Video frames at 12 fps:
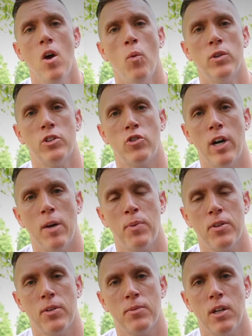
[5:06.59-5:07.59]
was to try to
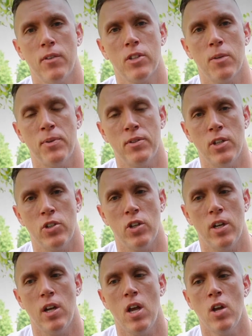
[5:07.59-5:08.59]
put themselves in a
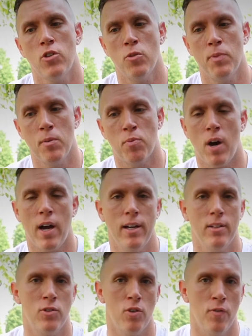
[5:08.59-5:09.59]
position to be brought
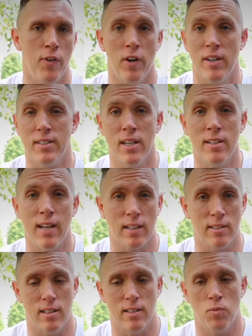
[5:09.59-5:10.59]
into various
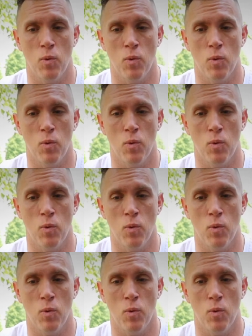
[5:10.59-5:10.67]
indexes.